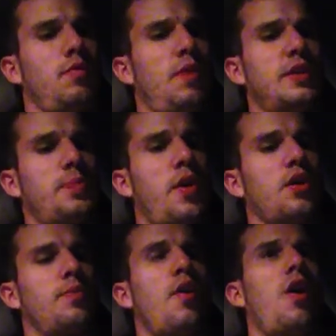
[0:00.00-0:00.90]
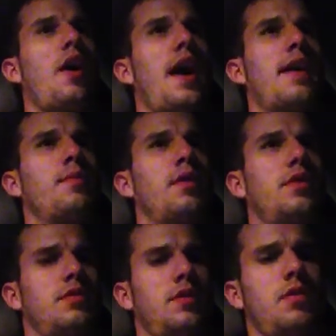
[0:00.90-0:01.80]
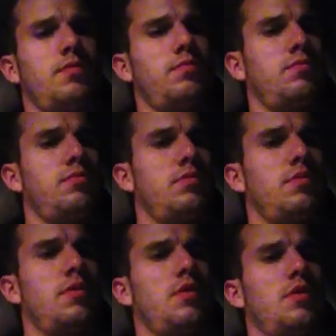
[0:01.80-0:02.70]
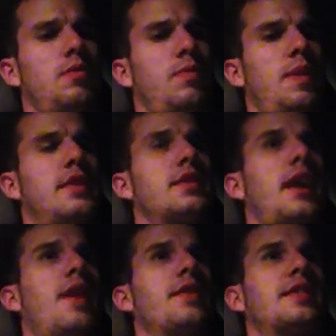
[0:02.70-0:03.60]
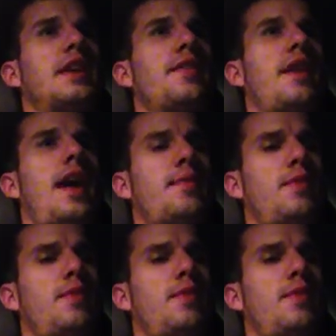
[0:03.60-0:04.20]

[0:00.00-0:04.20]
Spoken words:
West Park Mall had one. No. West County Center had